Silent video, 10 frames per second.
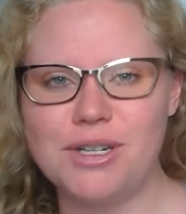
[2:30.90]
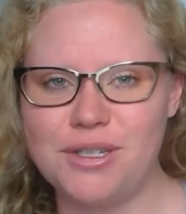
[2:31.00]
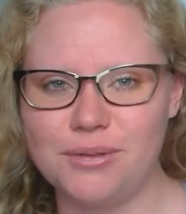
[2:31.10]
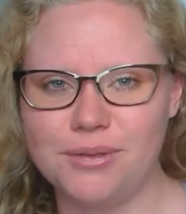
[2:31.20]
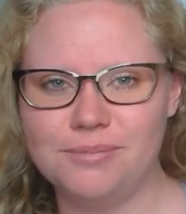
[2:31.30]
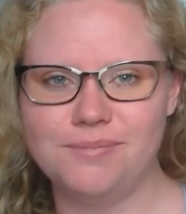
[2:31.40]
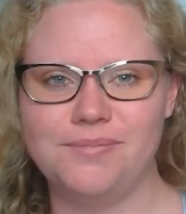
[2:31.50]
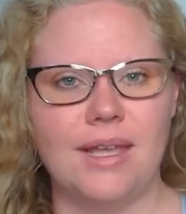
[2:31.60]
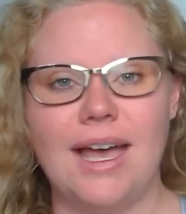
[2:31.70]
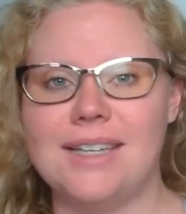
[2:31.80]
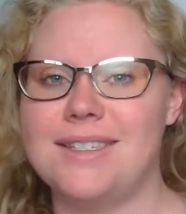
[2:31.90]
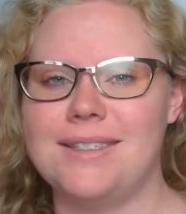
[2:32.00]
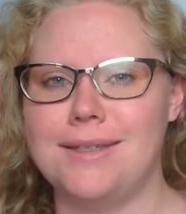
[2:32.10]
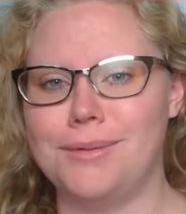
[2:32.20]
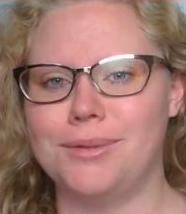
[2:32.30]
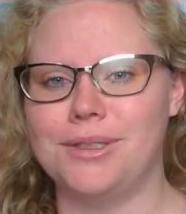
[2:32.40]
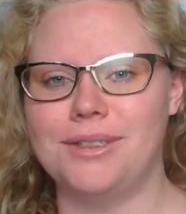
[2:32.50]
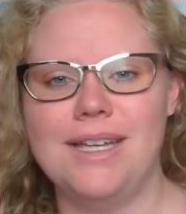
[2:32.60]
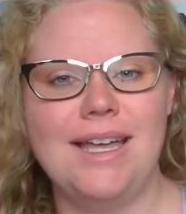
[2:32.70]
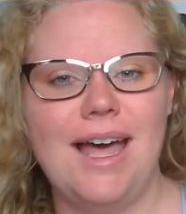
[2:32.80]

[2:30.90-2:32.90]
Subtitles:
2. A sequel.